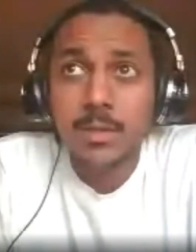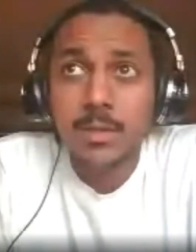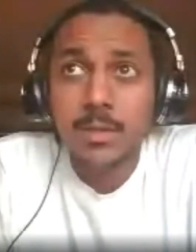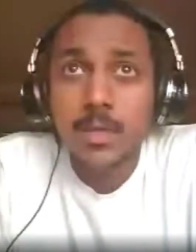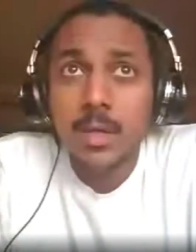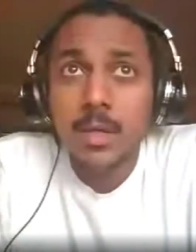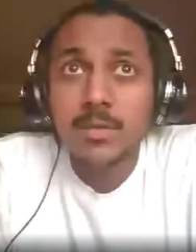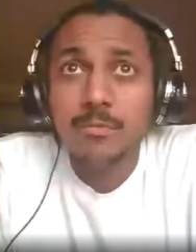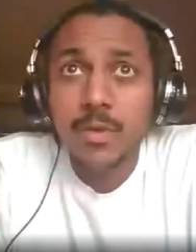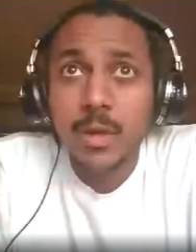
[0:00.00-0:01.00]
He's a
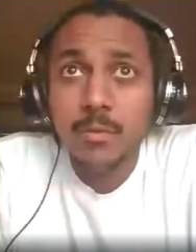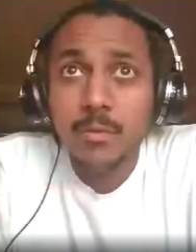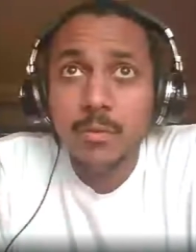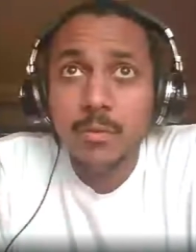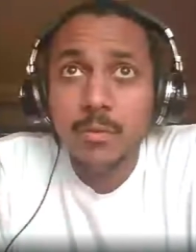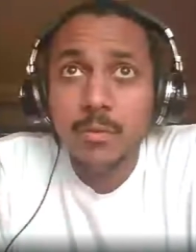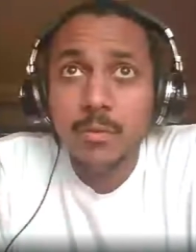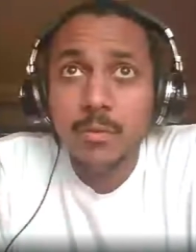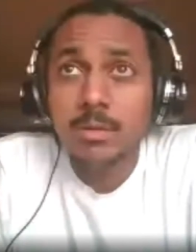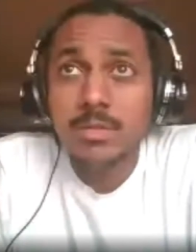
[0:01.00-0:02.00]
very, very
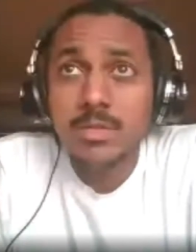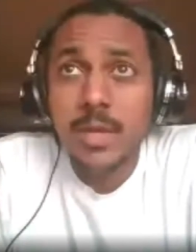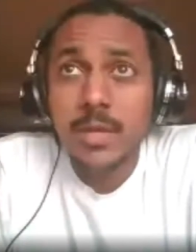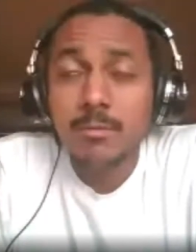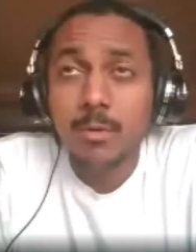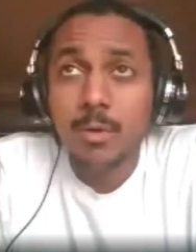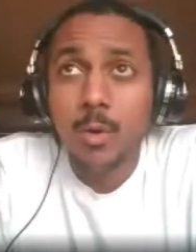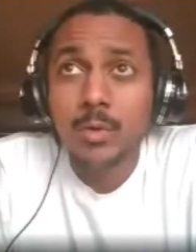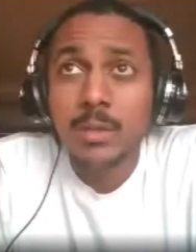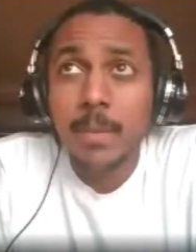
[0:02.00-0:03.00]
early saint or
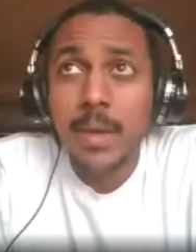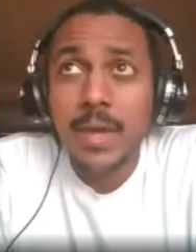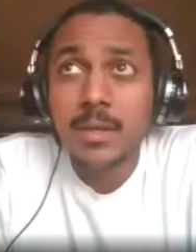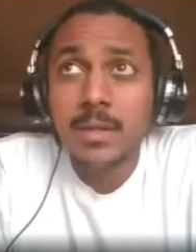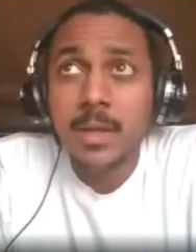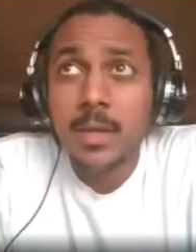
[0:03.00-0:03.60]
holy man.